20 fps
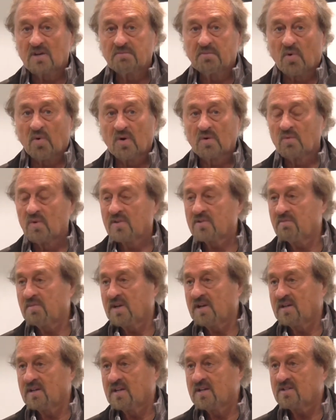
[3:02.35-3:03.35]
on board with
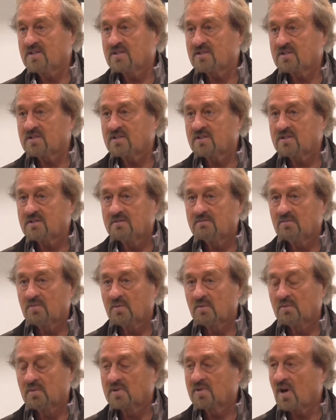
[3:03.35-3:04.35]
me, and
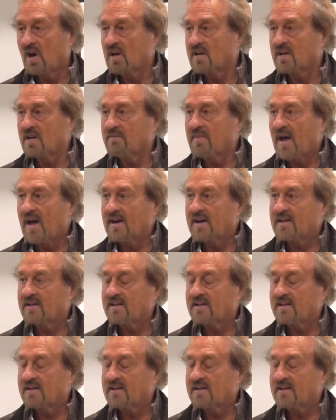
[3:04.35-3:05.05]
we're talking about